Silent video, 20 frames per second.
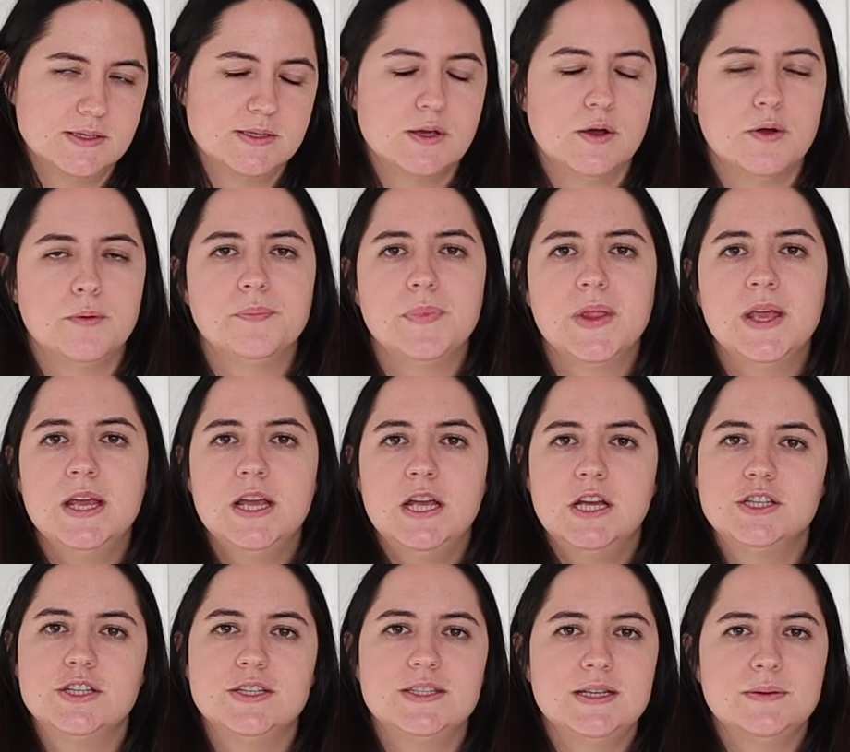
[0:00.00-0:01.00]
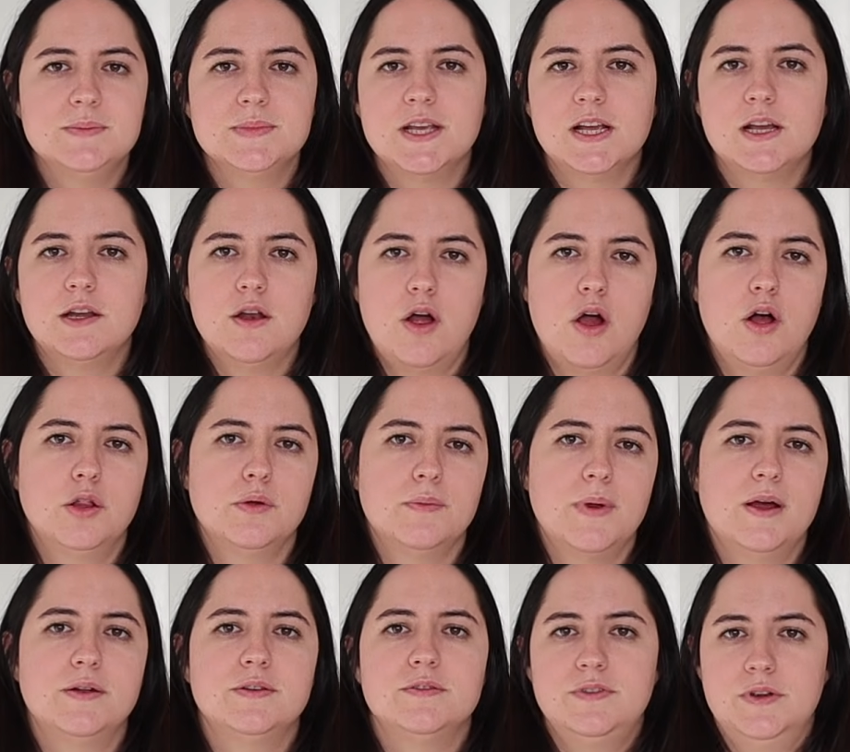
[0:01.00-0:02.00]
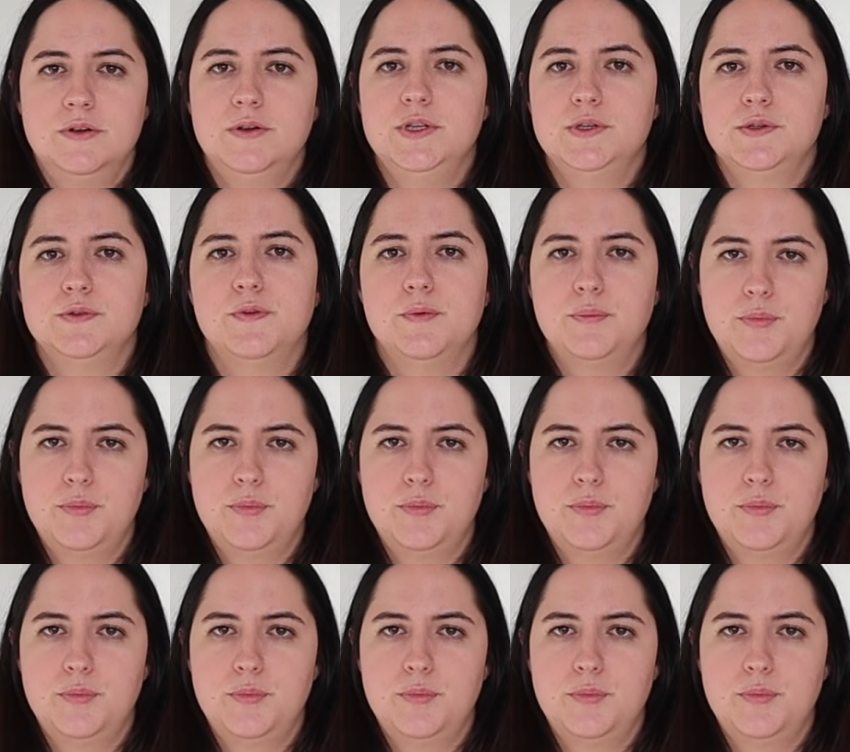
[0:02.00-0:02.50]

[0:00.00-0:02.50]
So it just seems like an all-around very useful